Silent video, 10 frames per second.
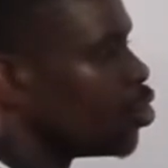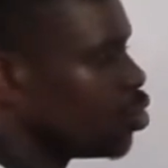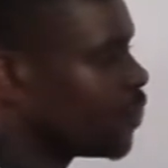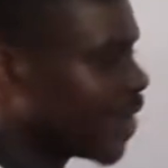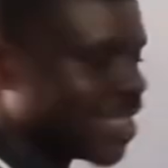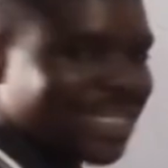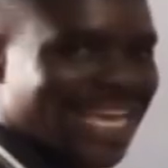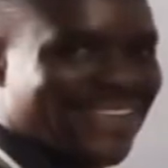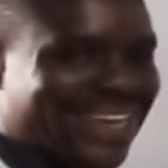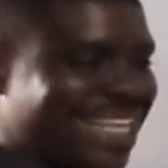you differentiate
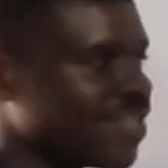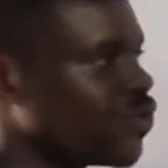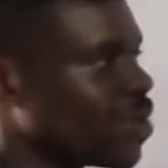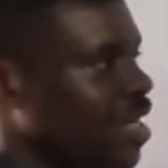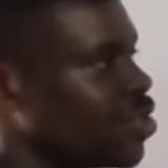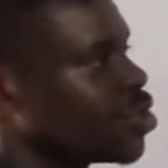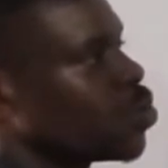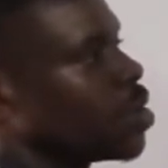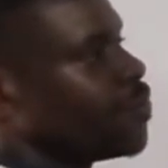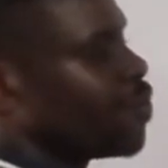them individually
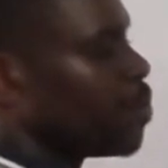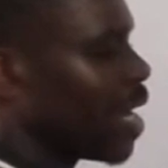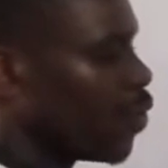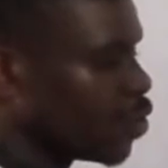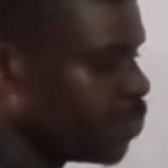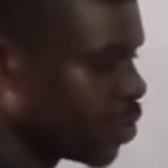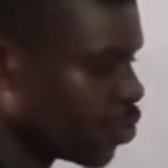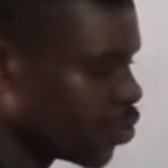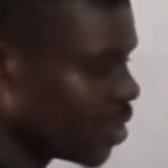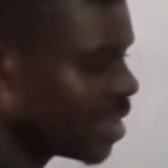using what the formula what
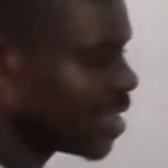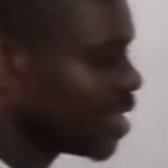method. So this